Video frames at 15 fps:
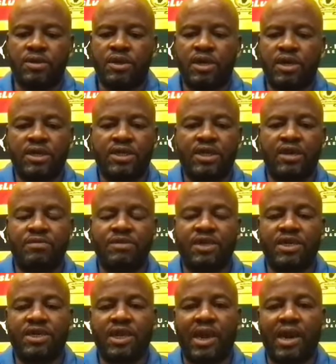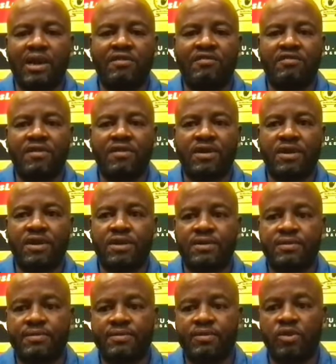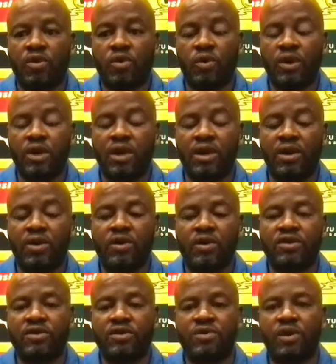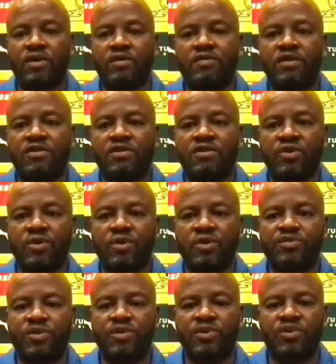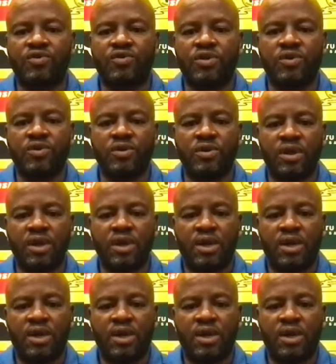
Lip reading: Dennis kept us alive, though we nearly caught on one of the throw-ins because we knew